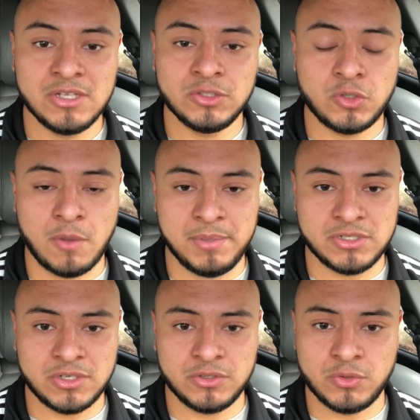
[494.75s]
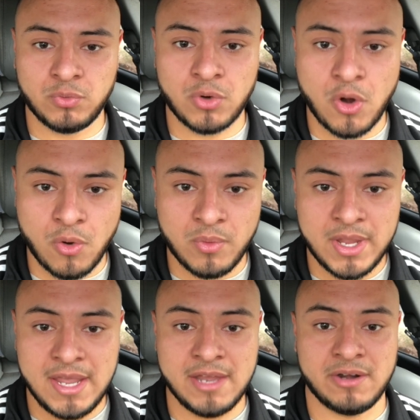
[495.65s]
to help each other grow
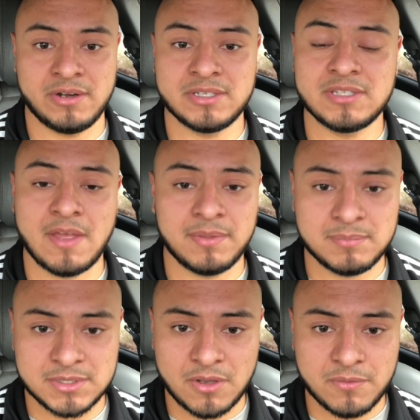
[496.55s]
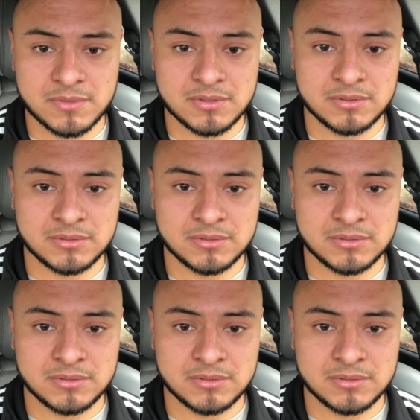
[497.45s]
and understand themselves.